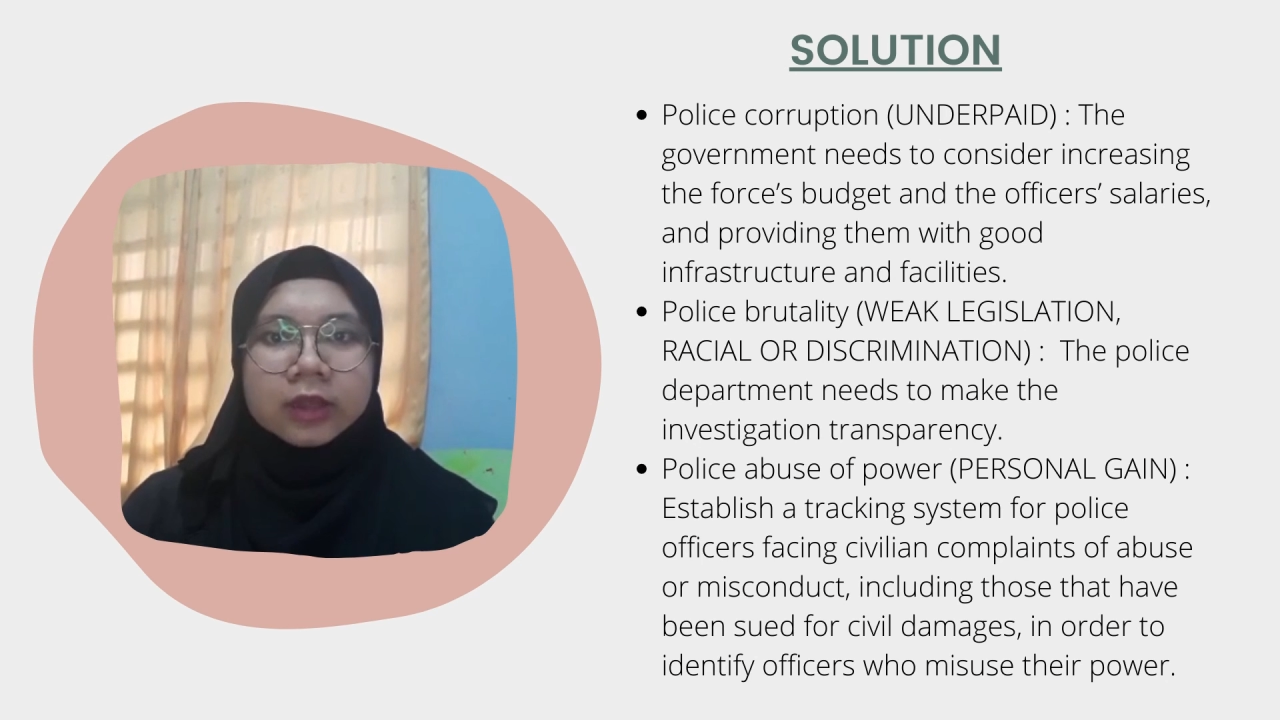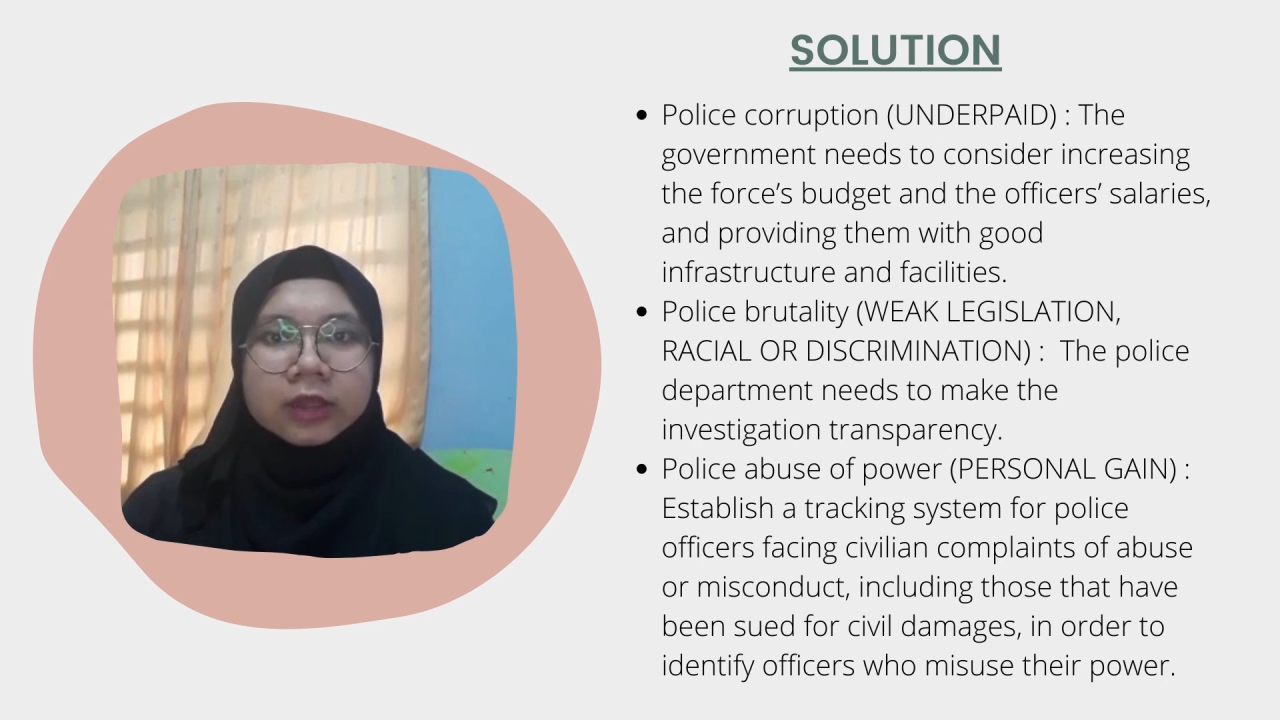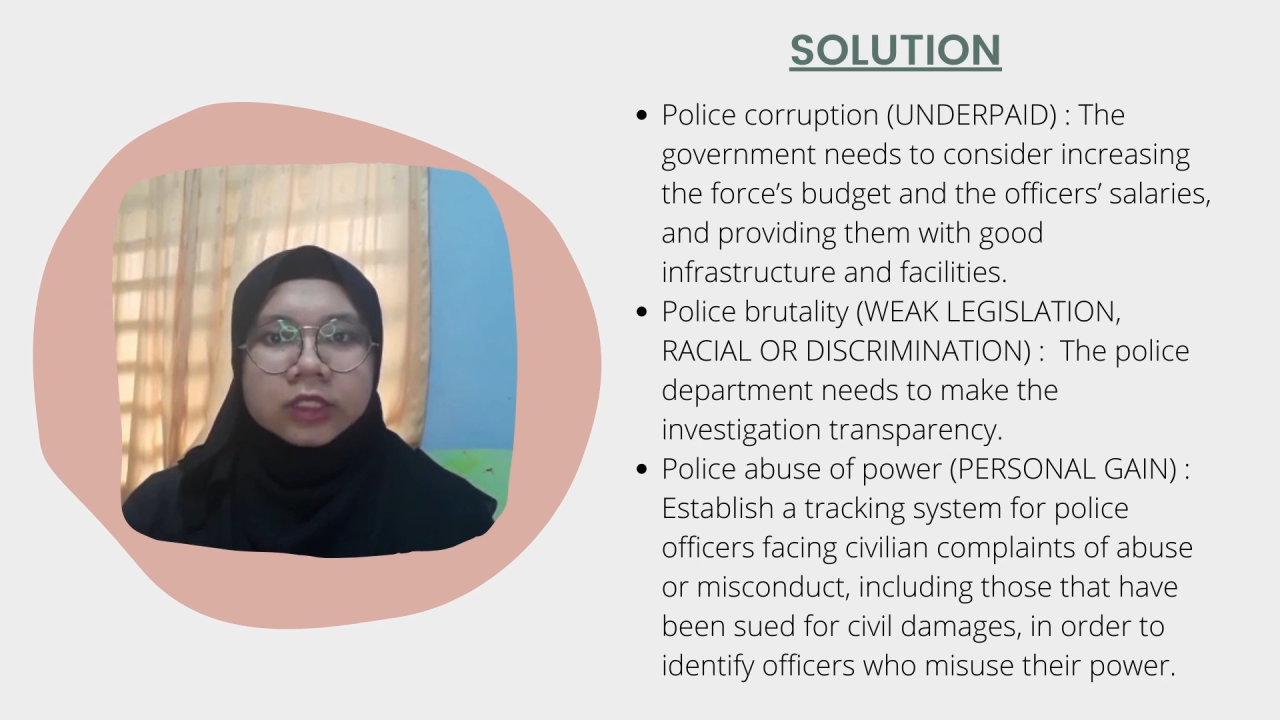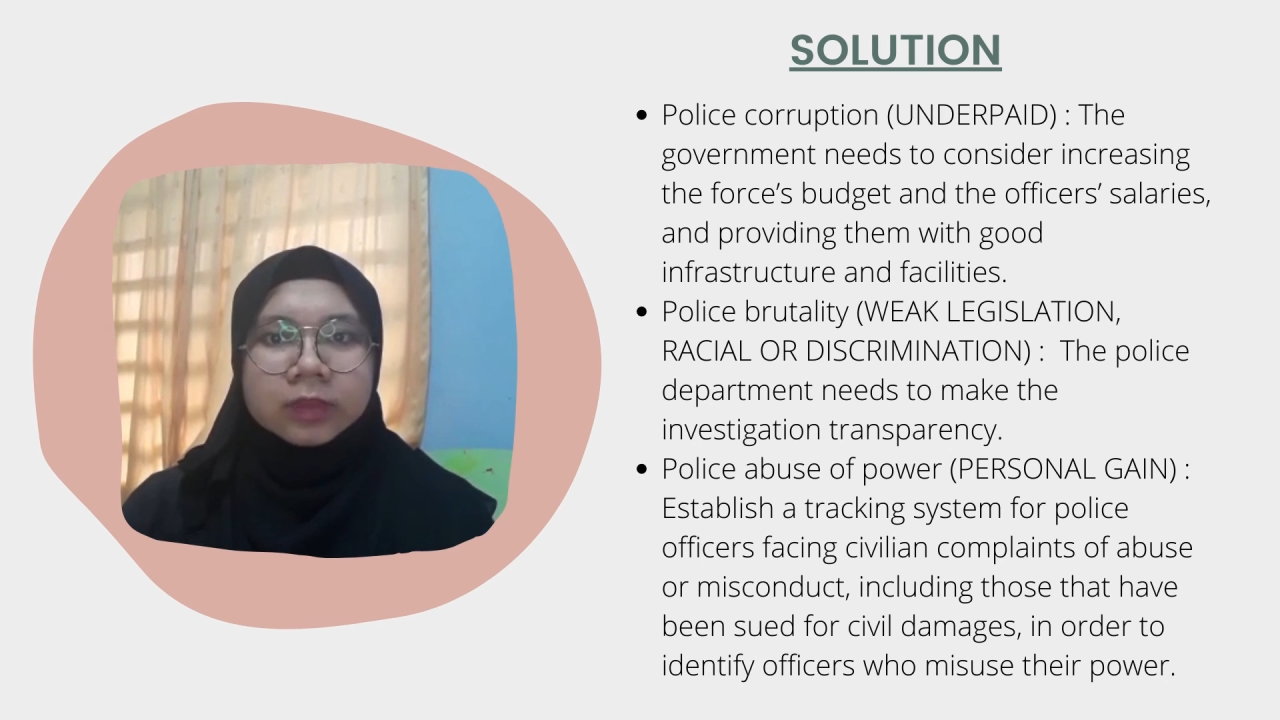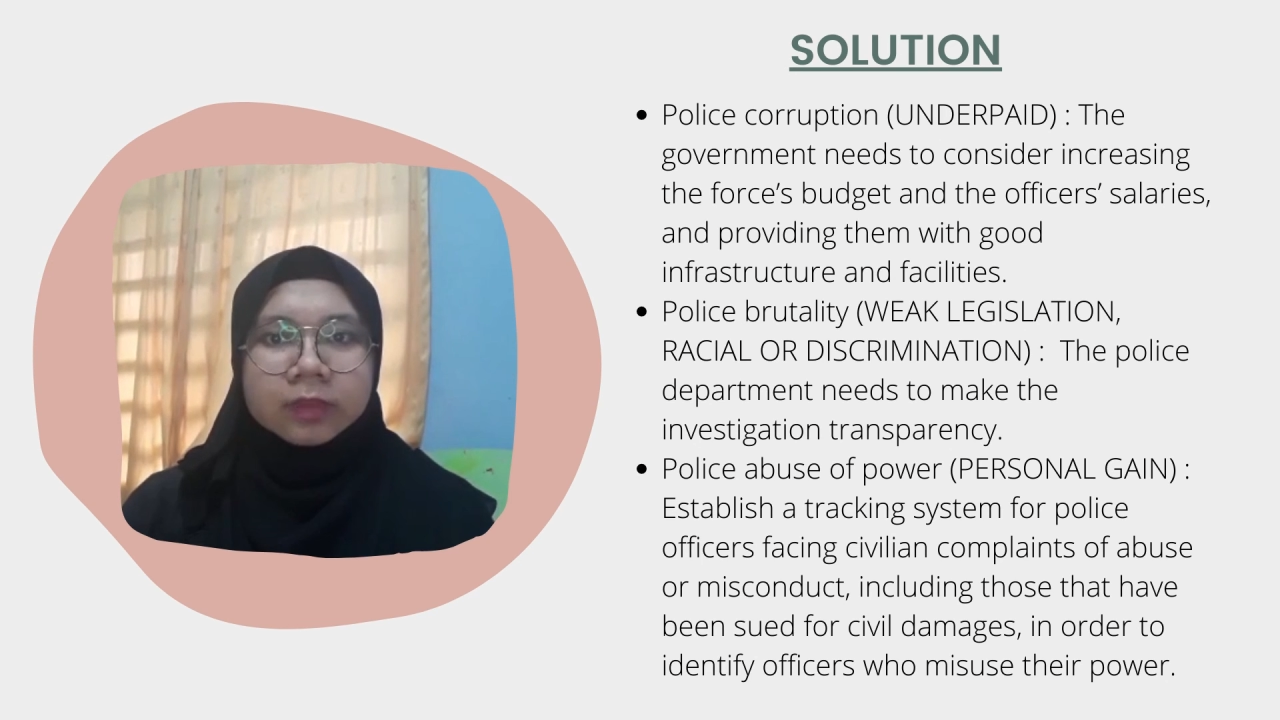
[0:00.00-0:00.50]
and
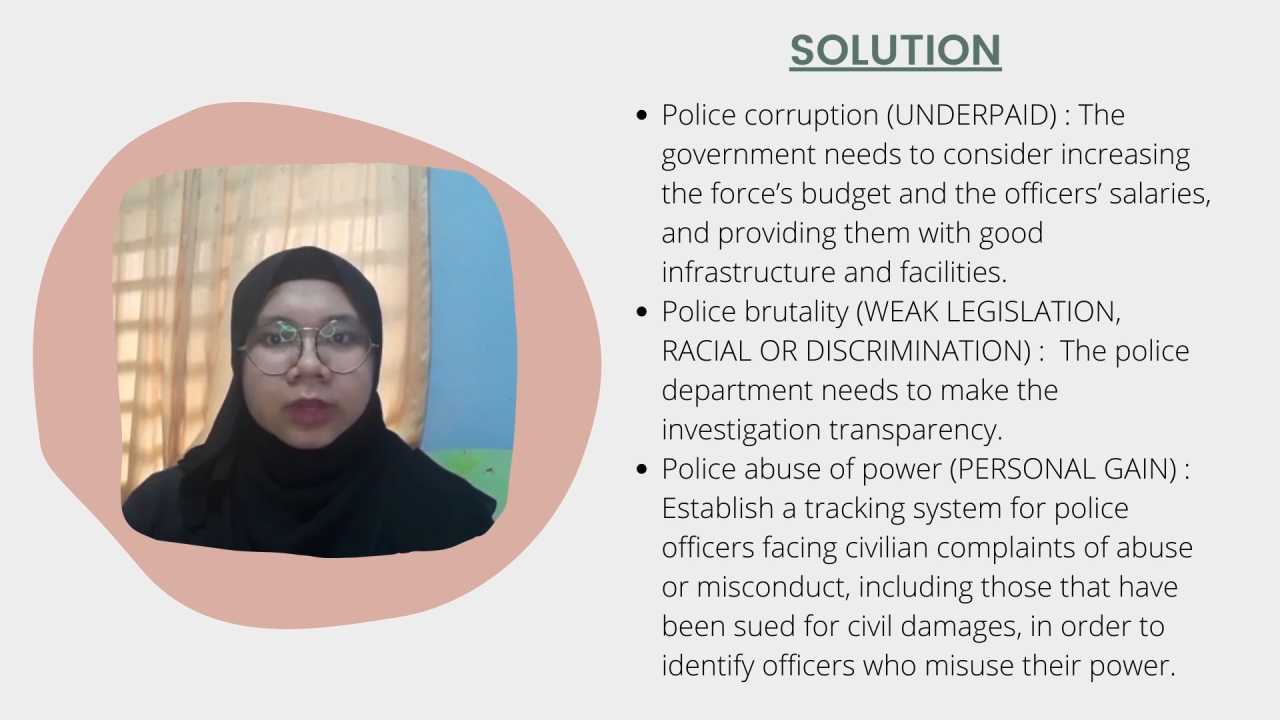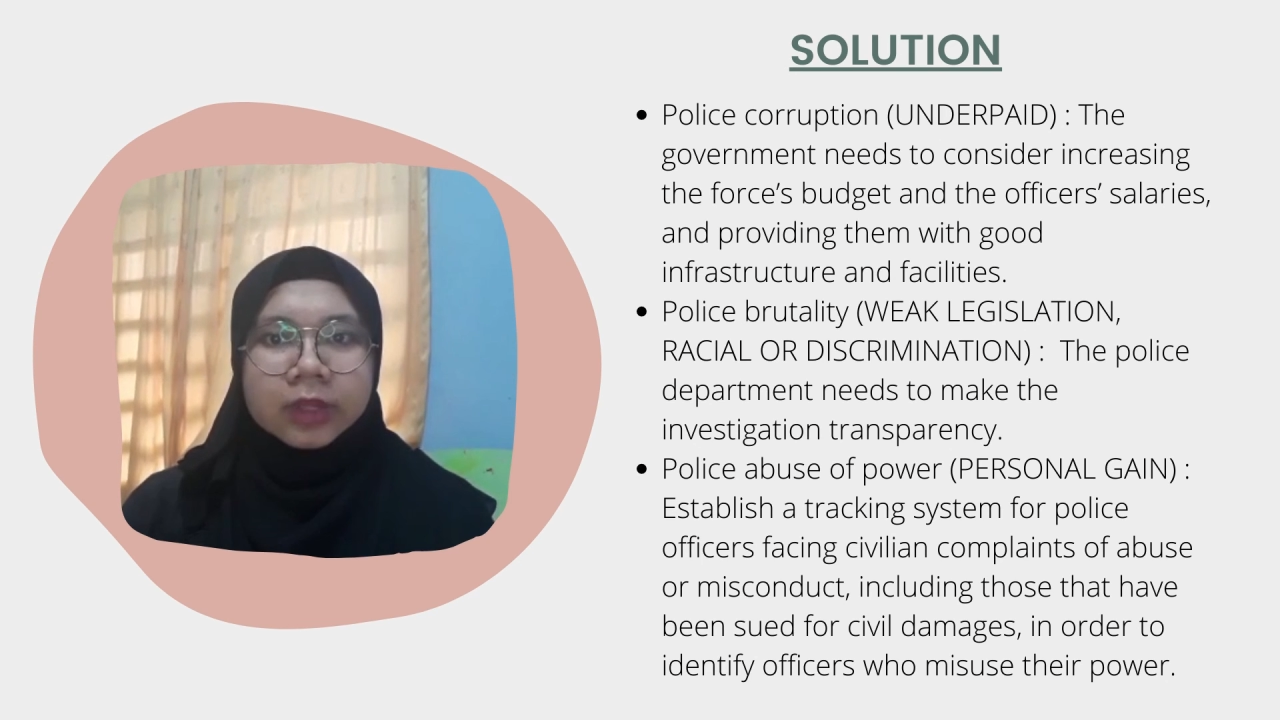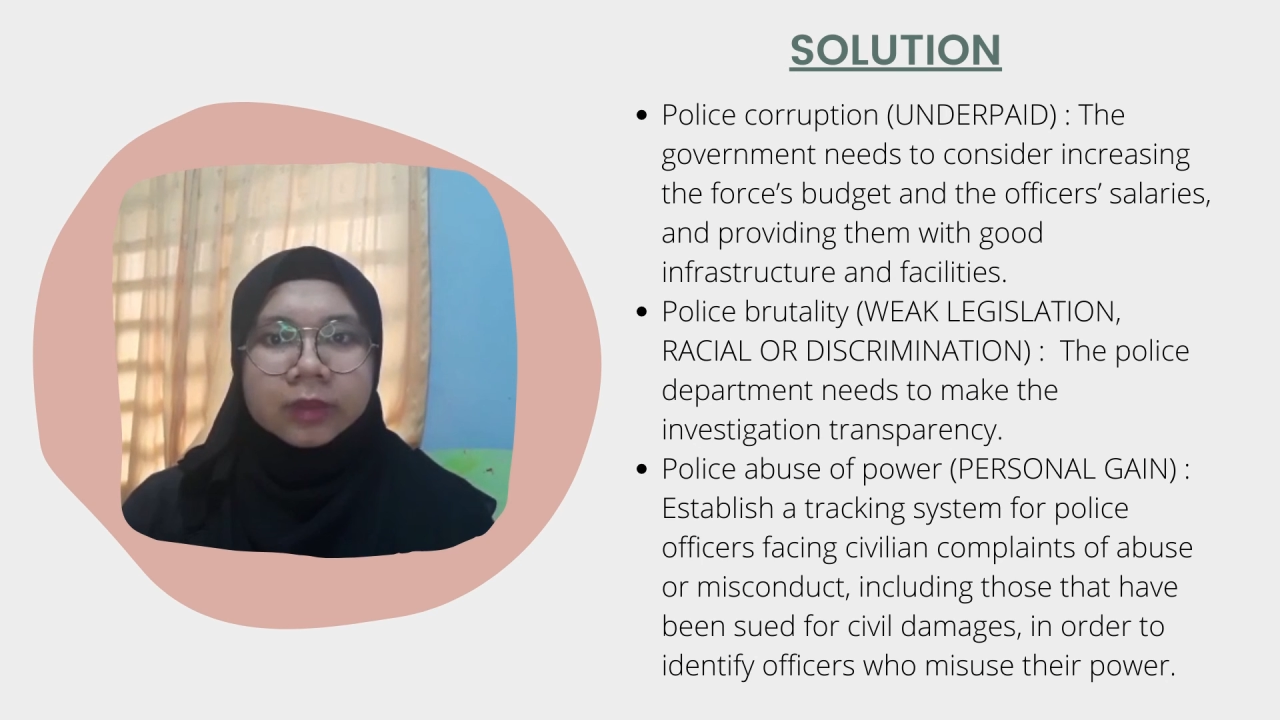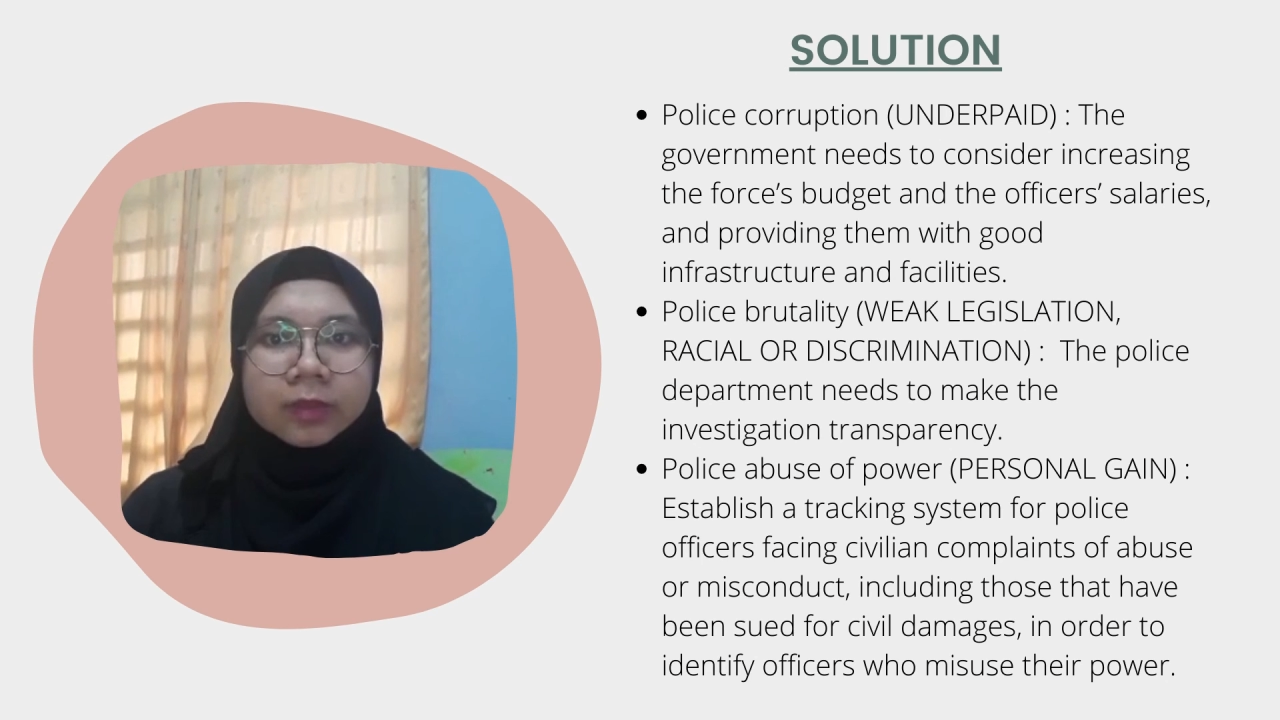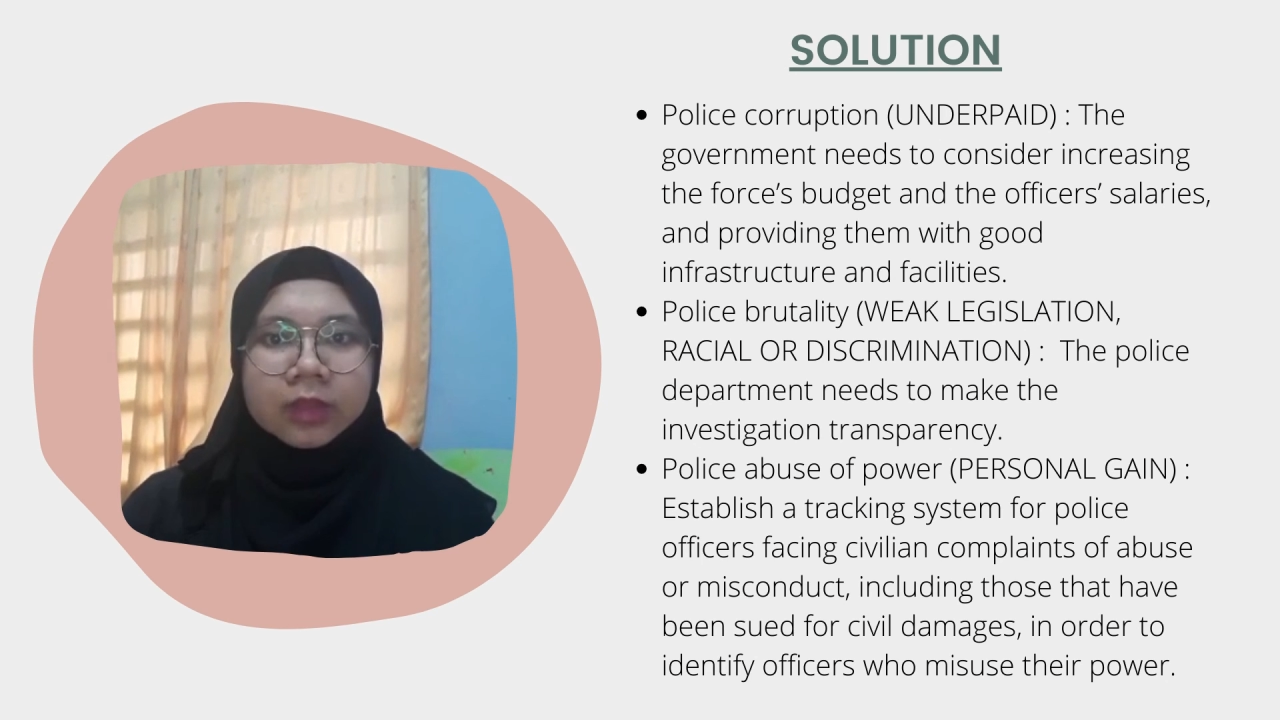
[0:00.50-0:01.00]
disciplined.